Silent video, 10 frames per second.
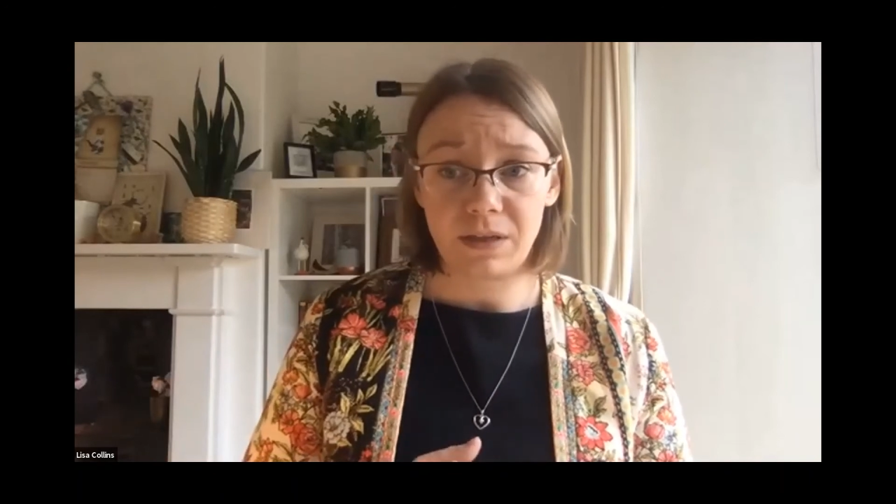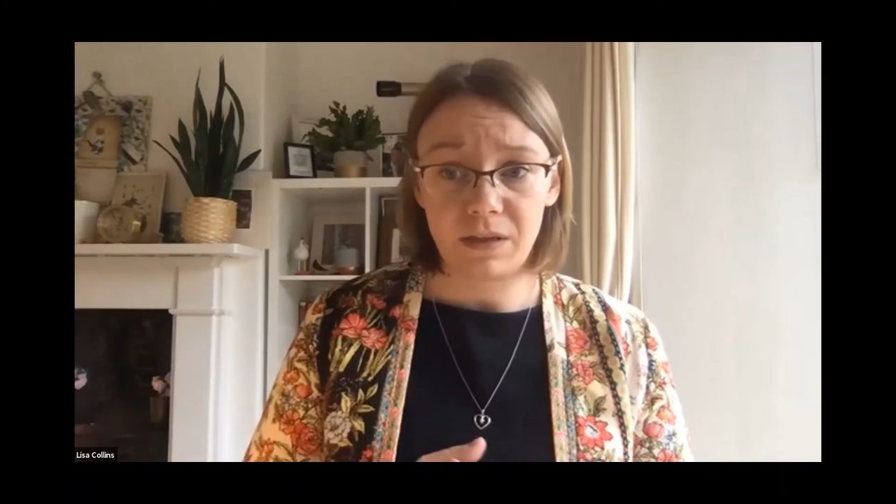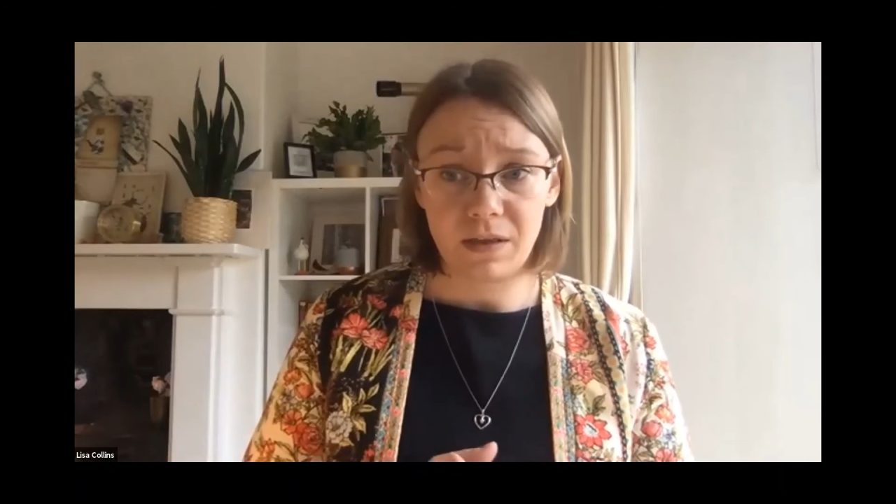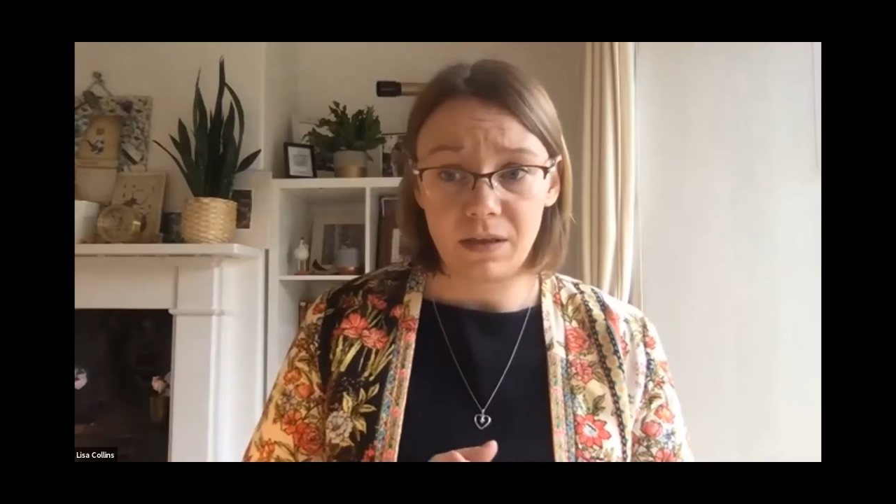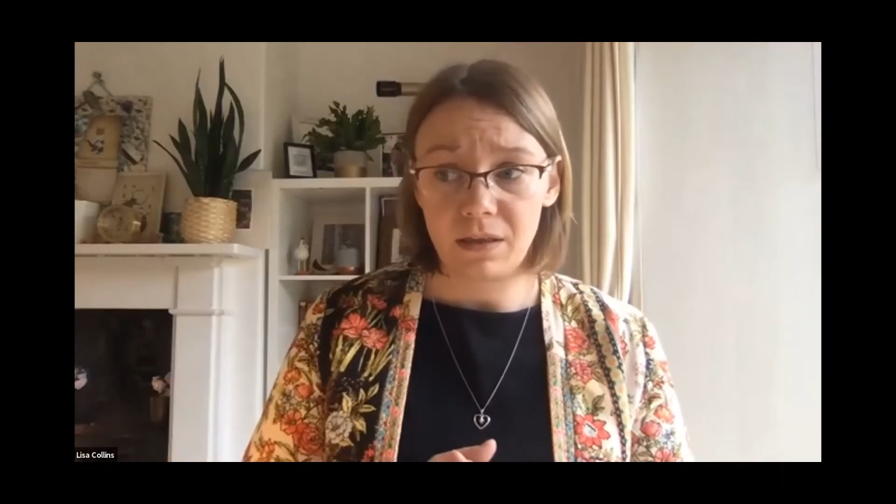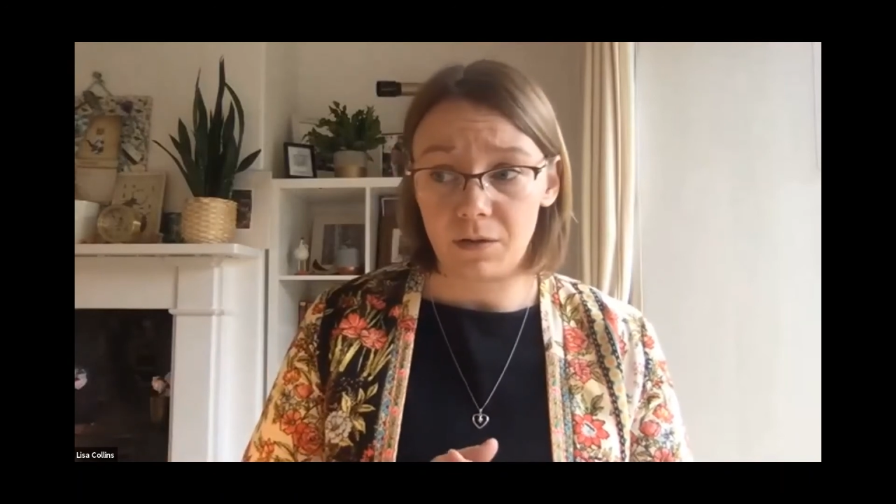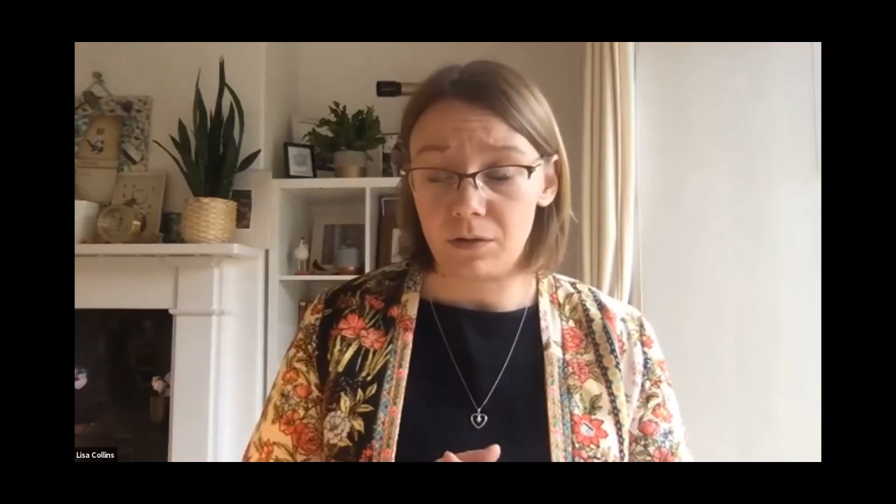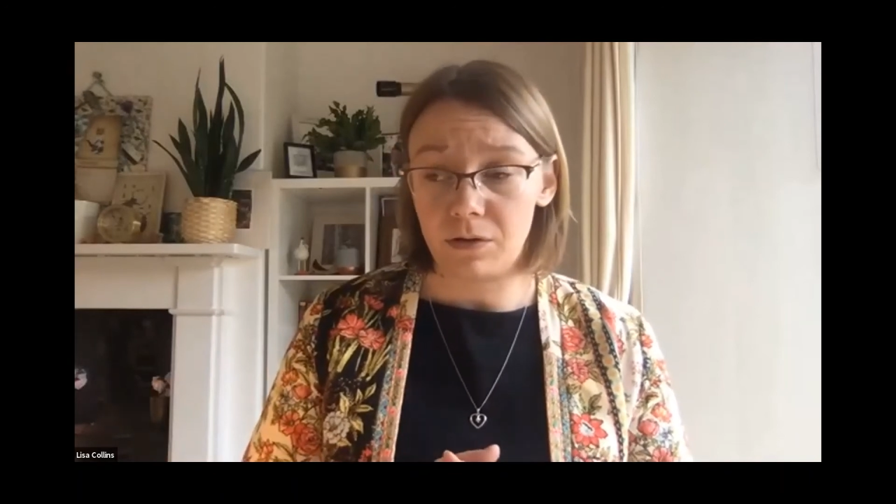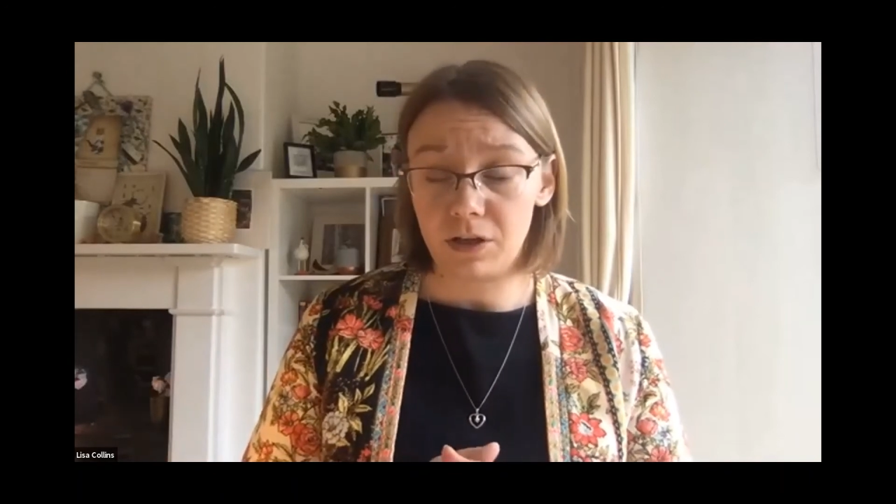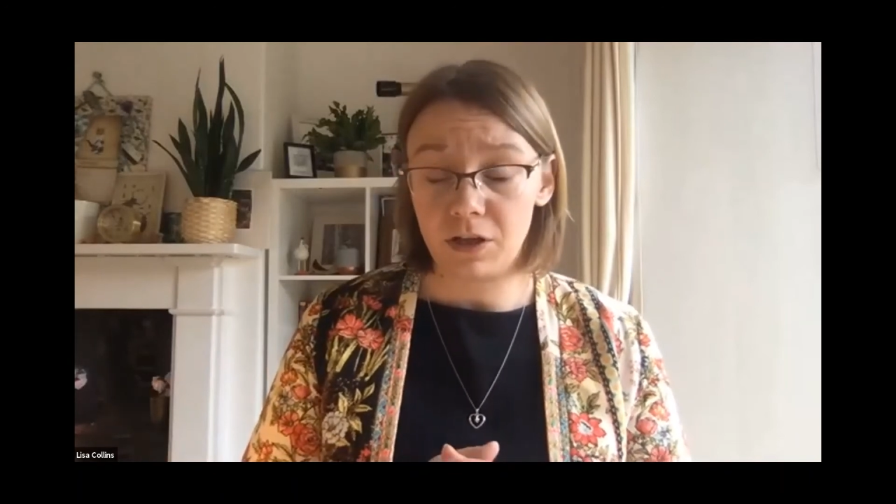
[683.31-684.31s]
I think there
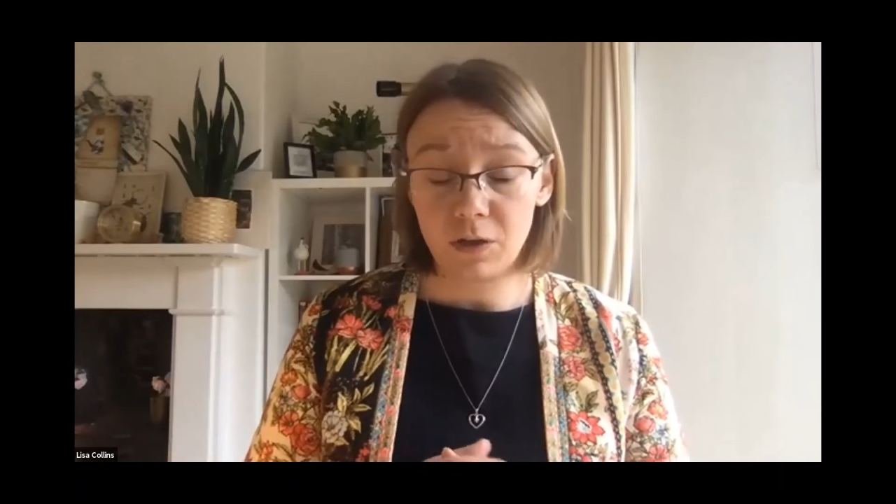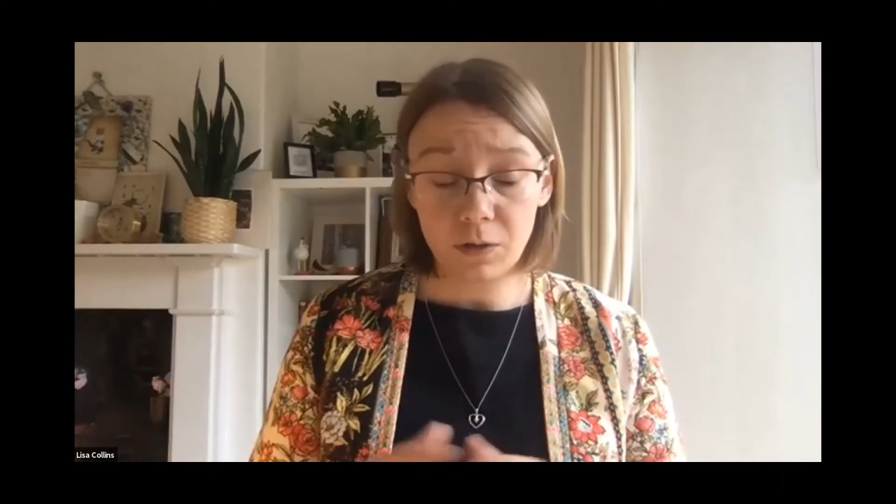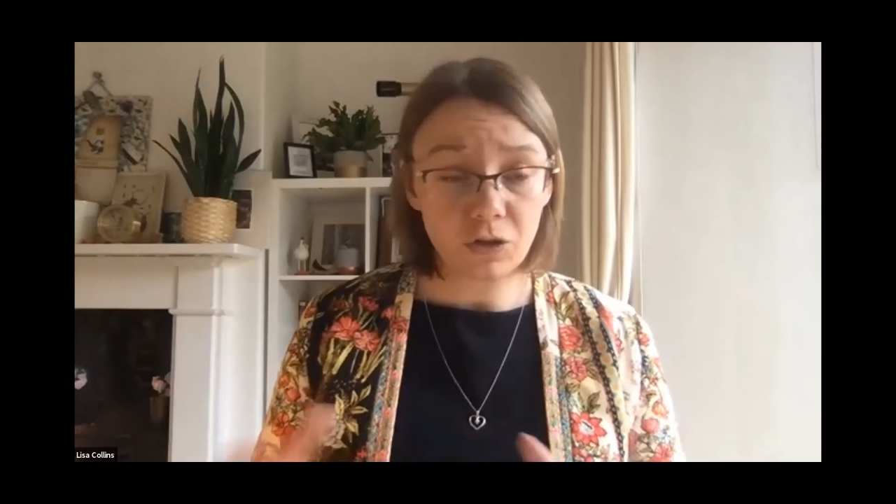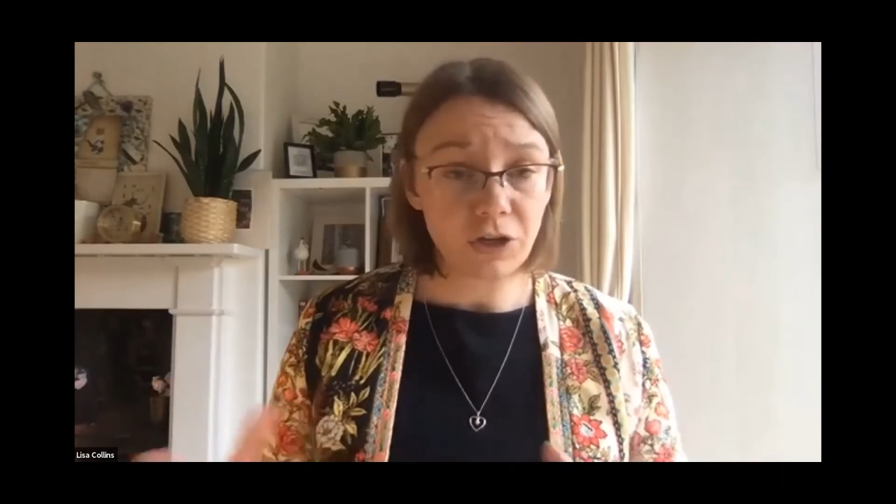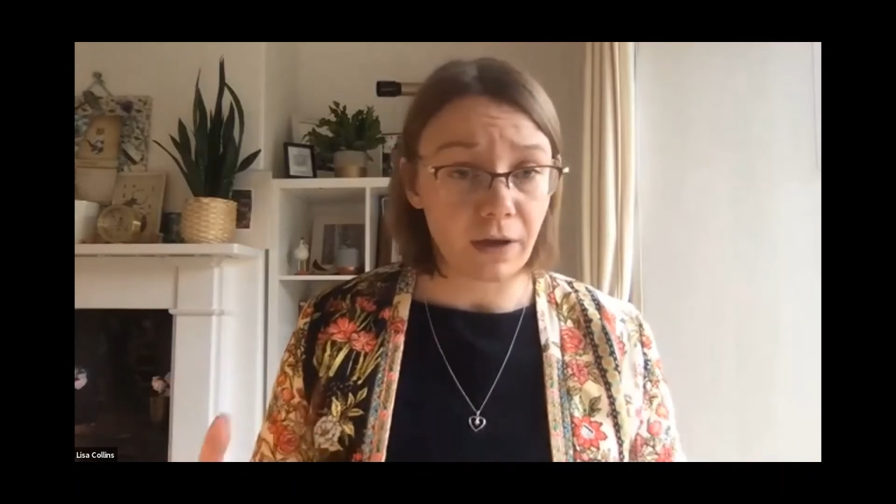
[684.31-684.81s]
are huge